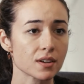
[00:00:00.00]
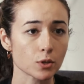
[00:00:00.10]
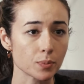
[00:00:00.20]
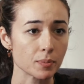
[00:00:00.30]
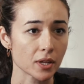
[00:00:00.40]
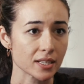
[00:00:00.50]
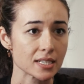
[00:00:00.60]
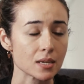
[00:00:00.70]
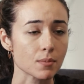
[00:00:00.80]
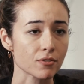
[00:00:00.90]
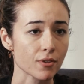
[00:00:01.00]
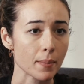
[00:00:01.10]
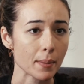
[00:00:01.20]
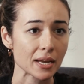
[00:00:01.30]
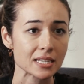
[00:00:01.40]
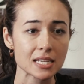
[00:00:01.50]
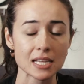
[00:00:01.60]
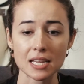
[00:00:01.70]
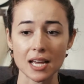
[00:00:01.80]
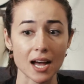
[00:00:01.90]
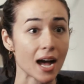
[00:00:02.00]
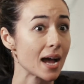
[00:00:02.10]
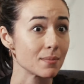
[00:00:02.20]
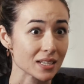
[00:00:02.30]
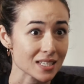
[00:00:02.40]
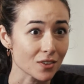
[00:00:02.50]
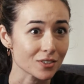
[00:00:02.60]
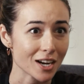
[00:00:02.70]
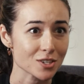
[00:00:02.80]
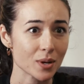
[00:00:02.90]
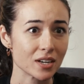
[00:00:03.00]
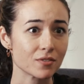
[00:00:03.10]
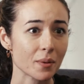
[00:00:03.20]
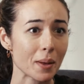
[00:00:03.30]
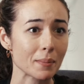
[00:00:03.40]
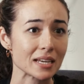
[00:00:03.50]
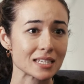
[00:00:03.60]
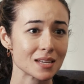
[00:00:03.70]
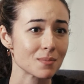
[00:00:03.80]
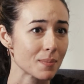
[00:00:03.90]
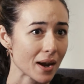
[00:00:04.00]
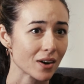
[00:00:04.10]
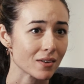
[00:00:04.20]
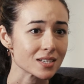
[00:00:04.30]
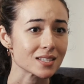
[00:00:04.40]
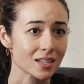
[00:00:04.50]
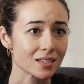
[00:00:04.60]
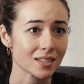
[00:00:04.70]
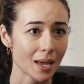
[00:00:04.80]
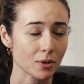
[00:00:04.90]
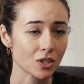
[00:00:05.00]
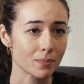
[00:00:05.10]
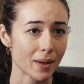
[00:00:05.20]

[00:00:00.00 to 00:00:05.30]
Several people on the team are from MIT. I myself graduated from MIT. My background is in chemical and